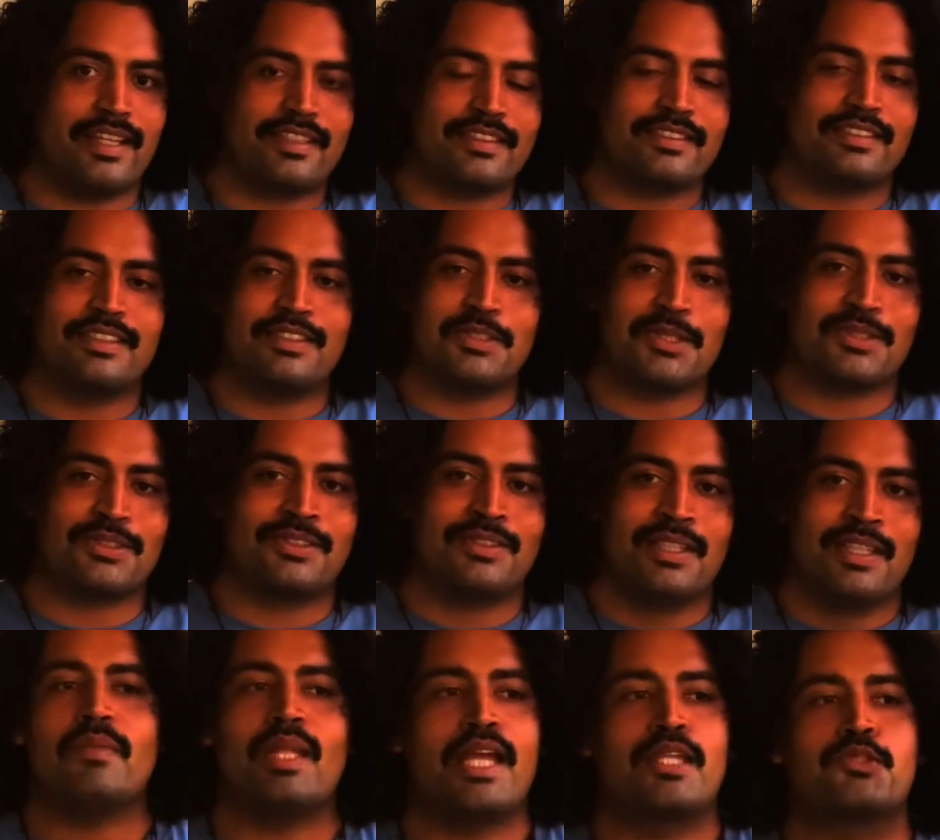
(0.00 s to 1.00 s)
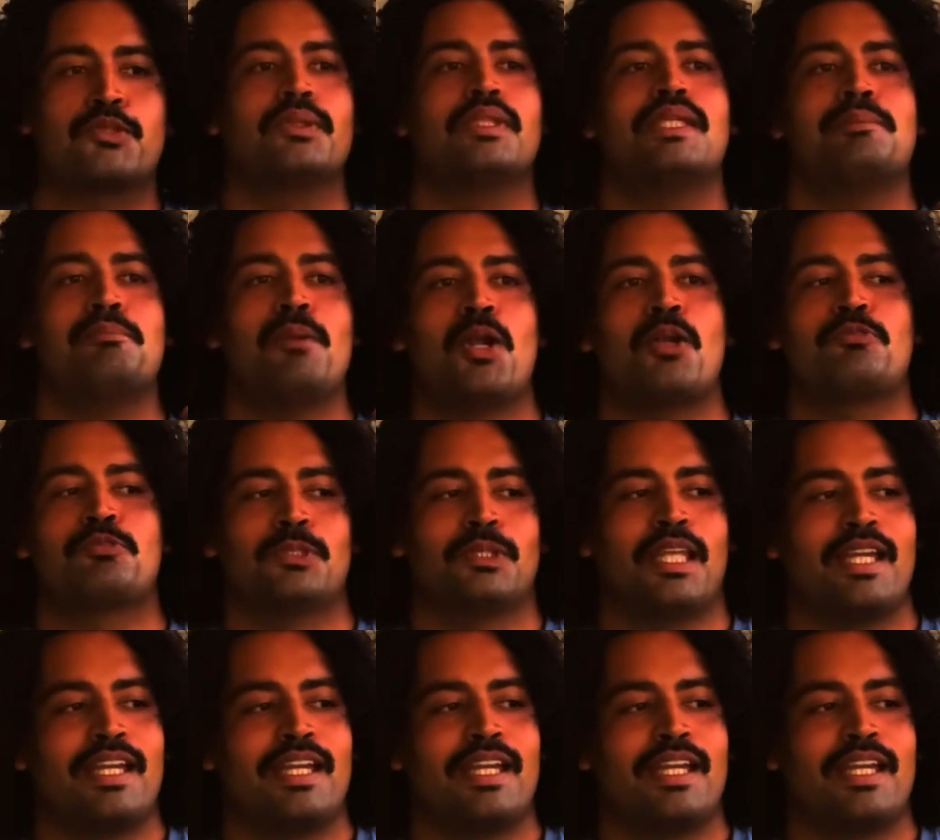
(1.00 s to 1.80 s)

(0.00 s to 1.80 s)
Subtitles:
honestly just, I truly marvel.